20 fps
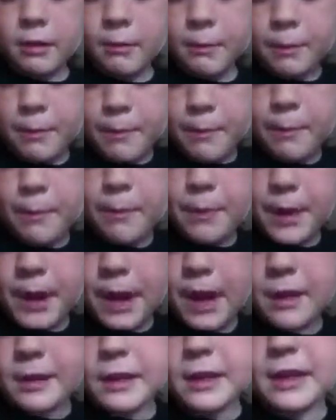
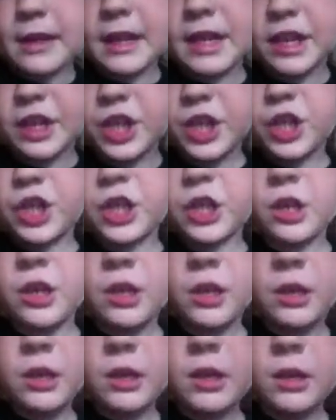about an inch.
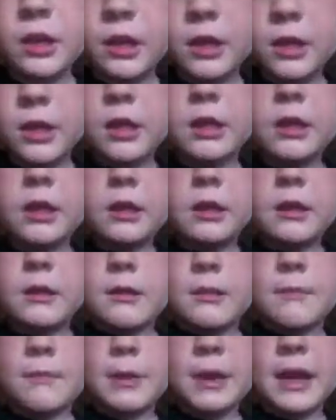
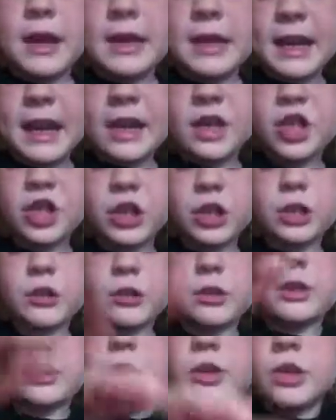But it's actually
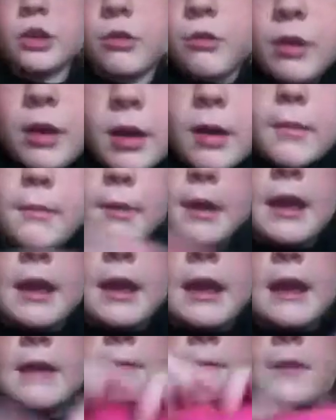good to do.
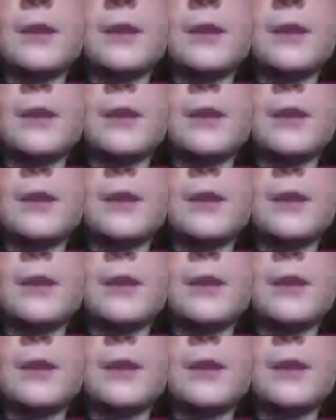If